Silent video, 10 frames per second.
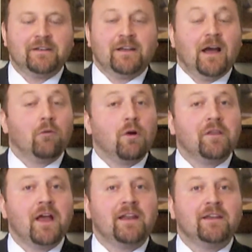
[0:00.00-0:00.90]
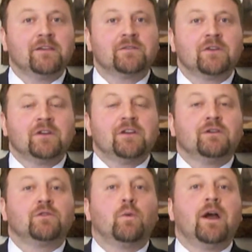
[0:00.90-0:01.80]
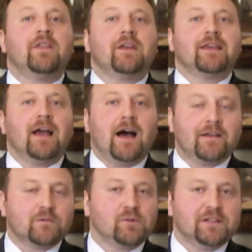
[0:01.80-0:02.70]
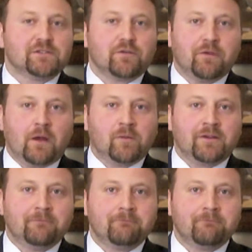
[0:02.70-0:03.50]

What that is the way that God has blessed our family